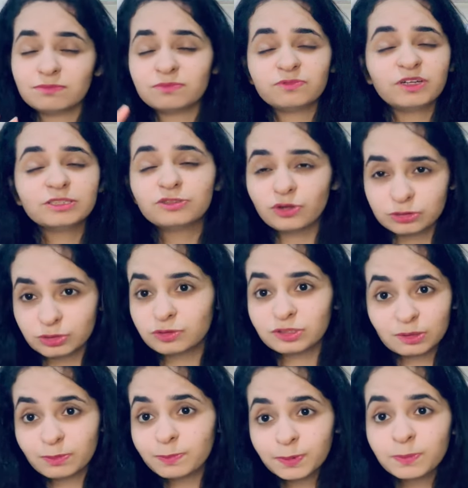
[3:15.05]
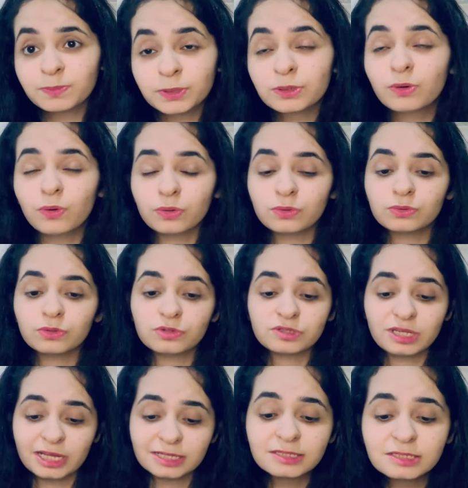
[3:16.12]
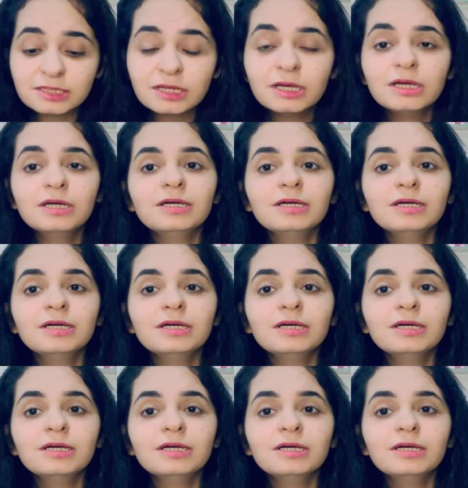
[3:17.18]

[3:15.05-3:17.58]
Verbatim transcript: very sorry to say but people go to those lengths